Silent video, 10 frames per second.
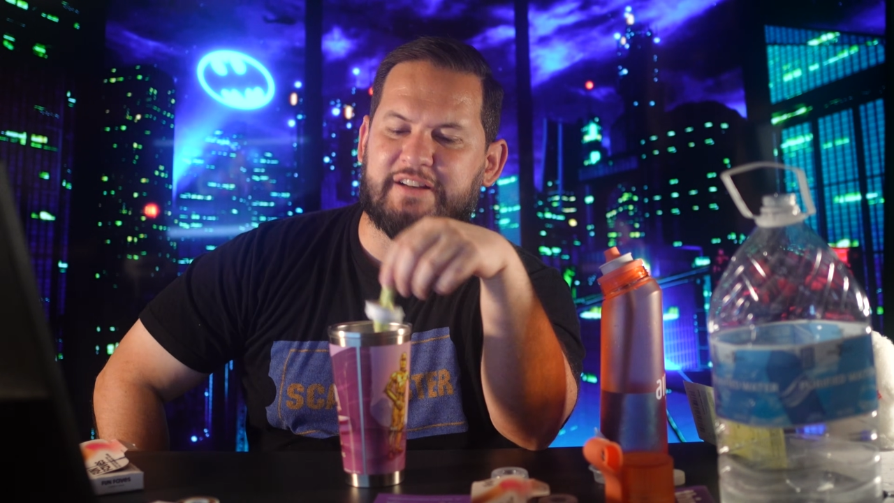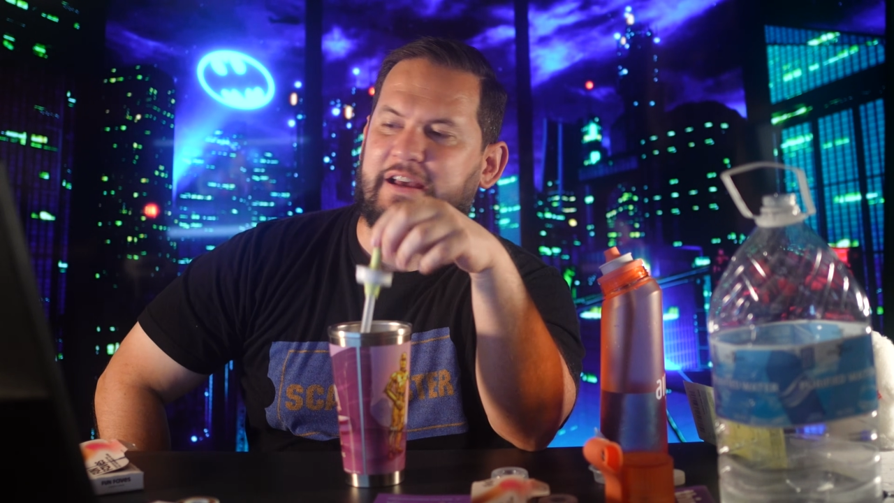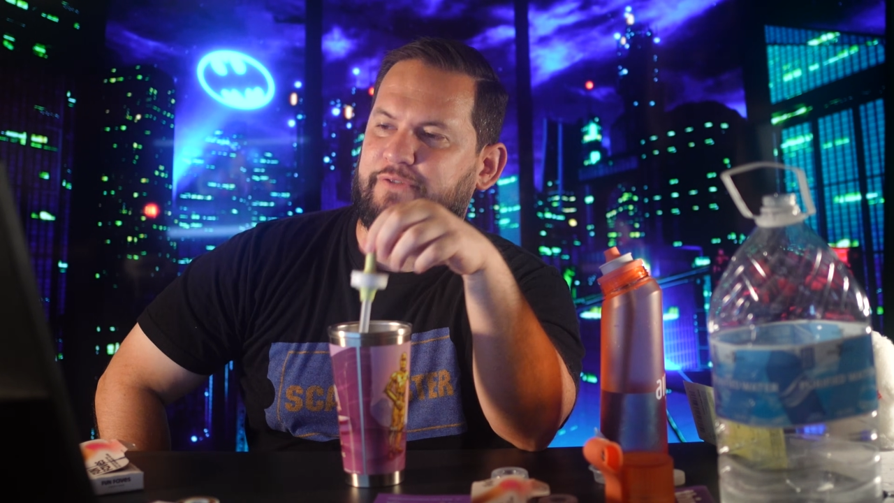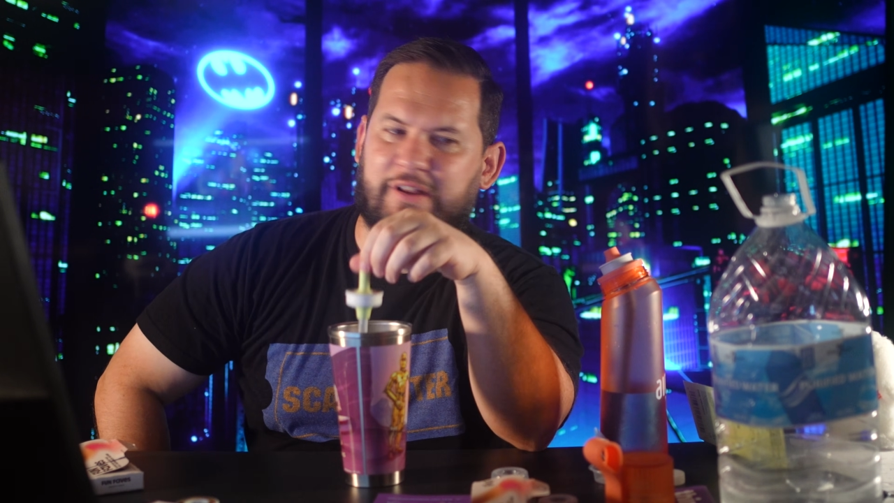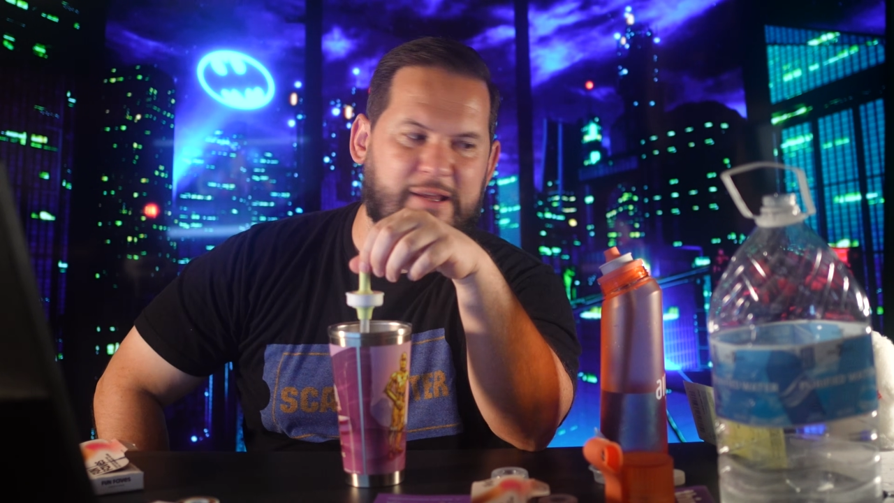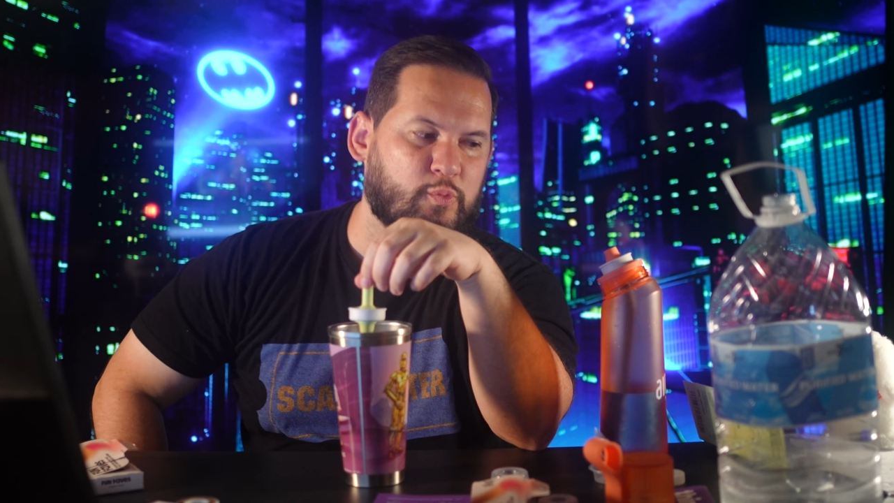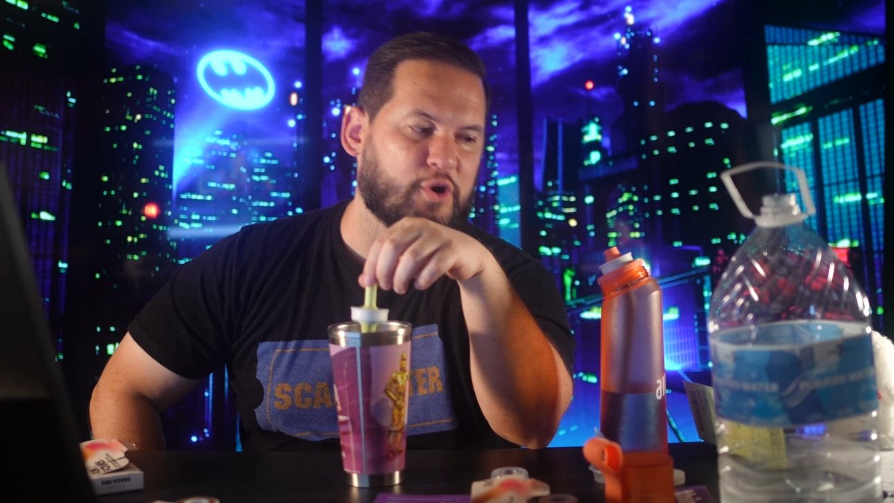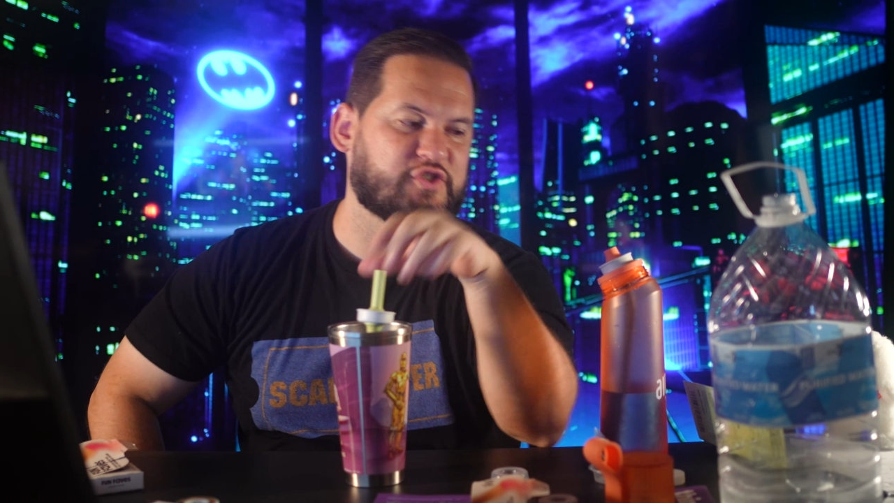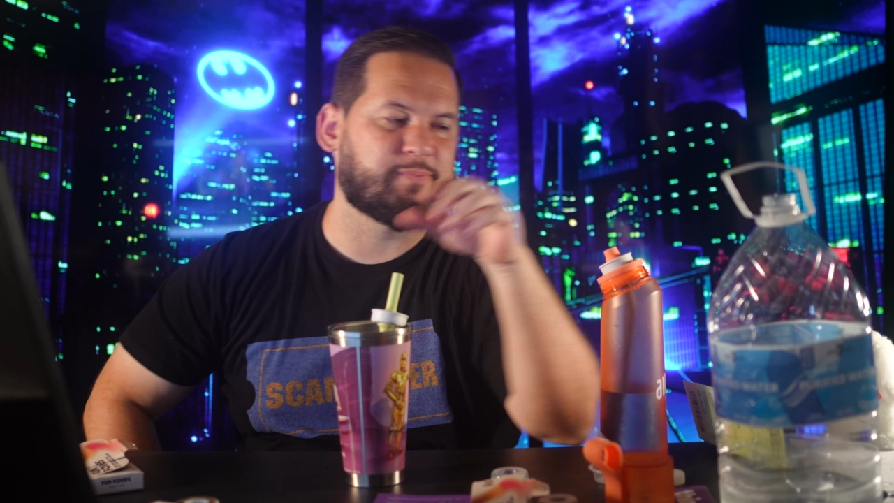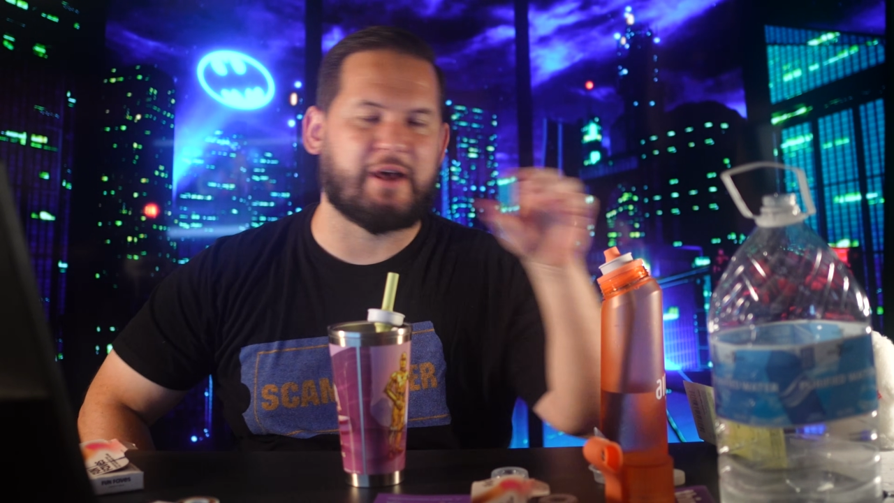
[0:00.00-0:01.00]
definitely
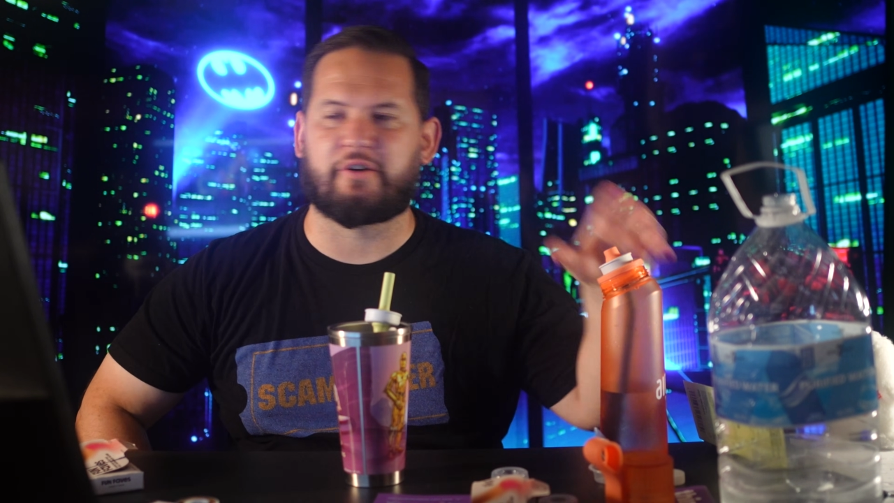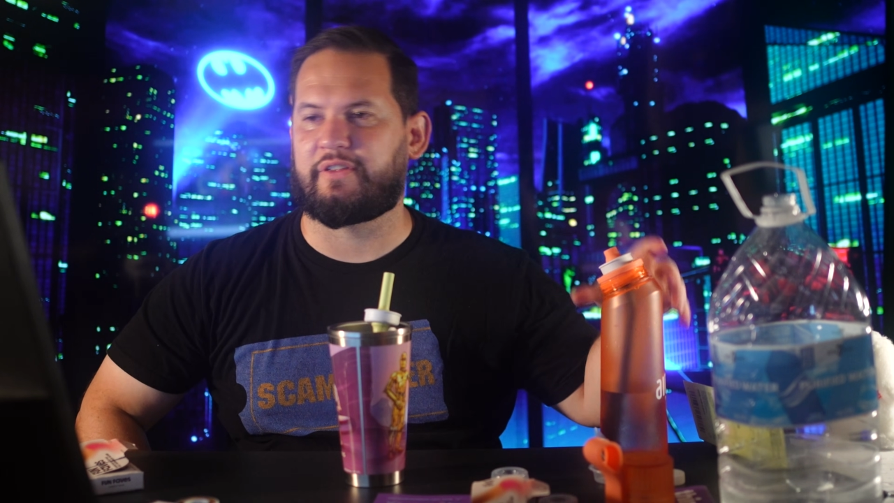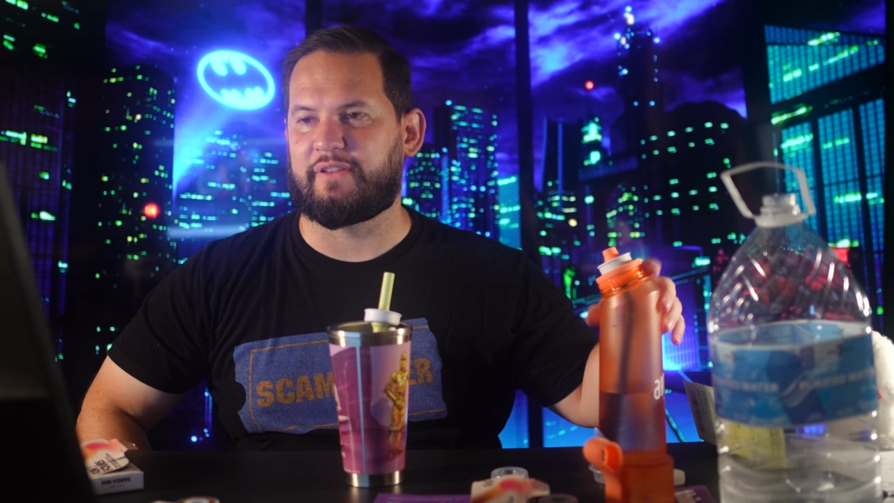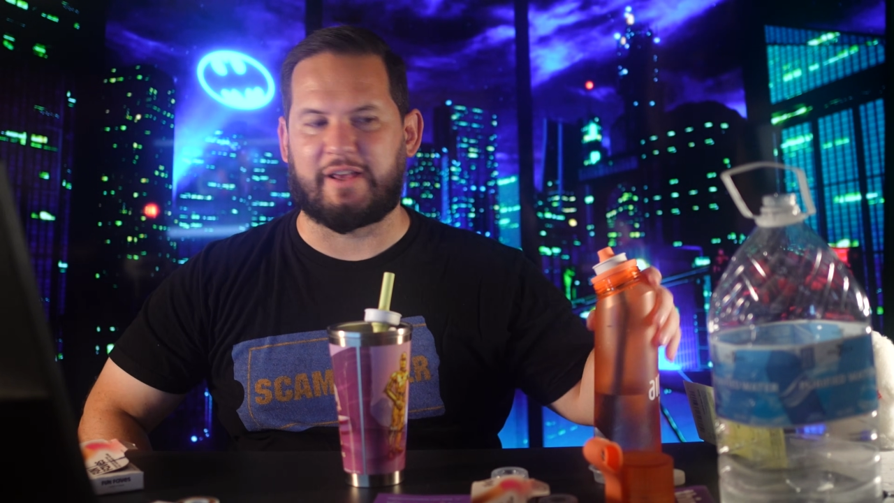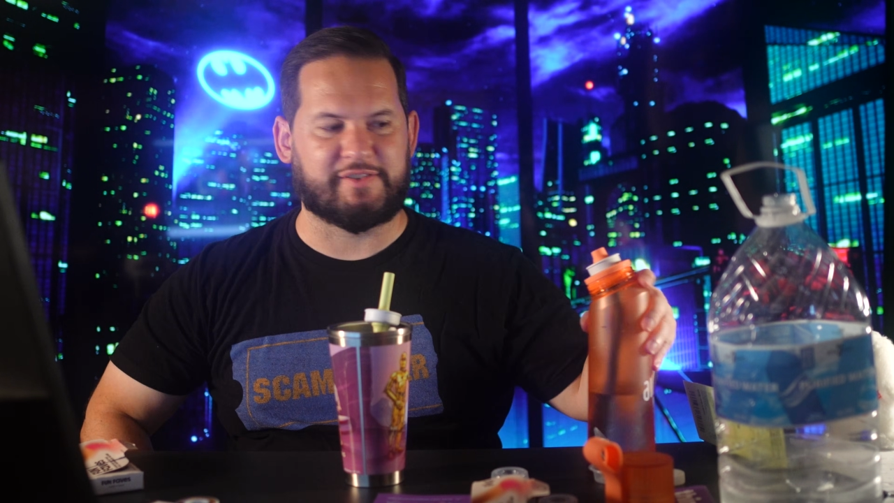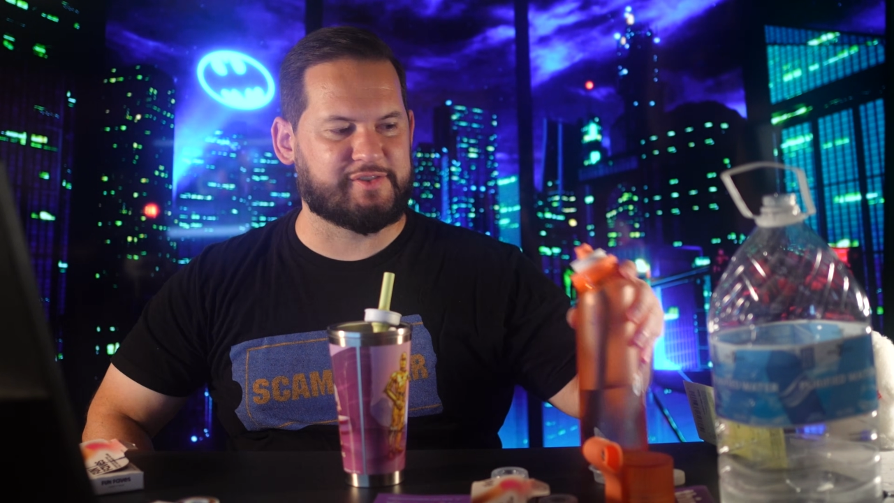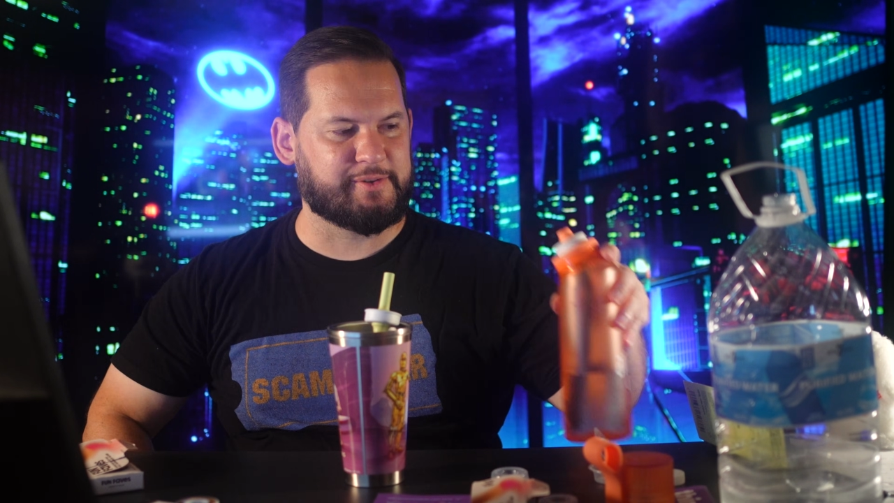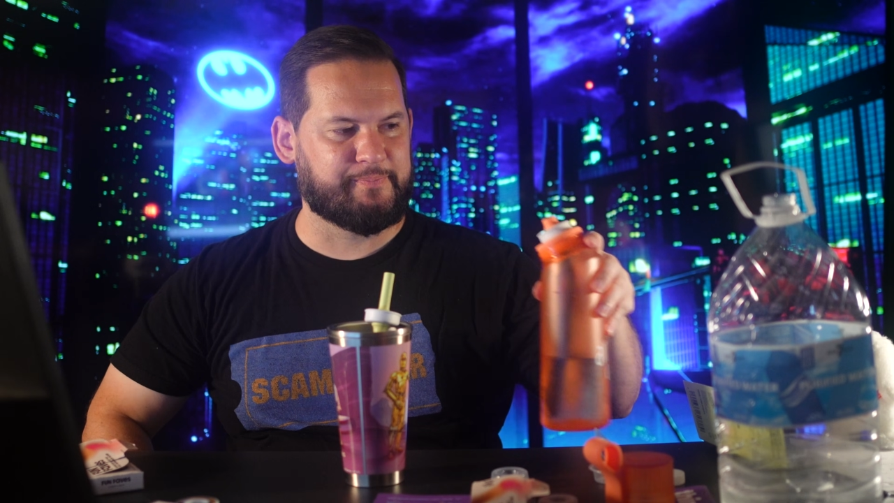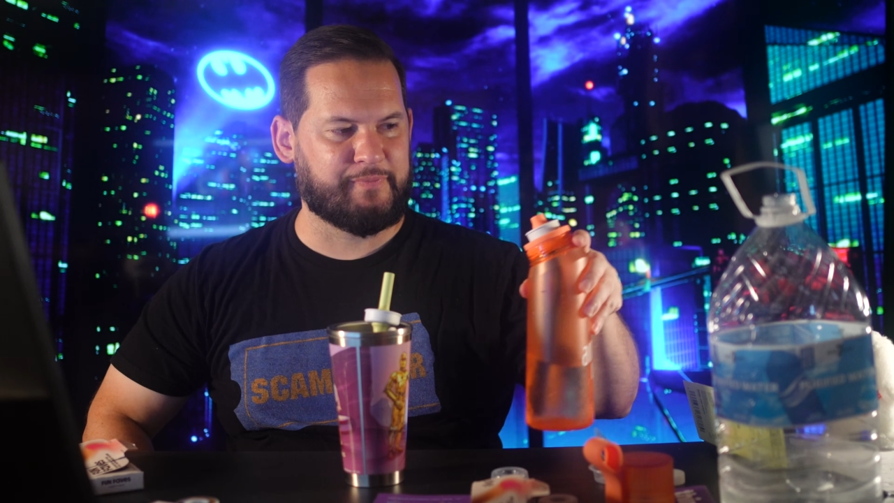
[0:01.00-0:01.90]
works better than this.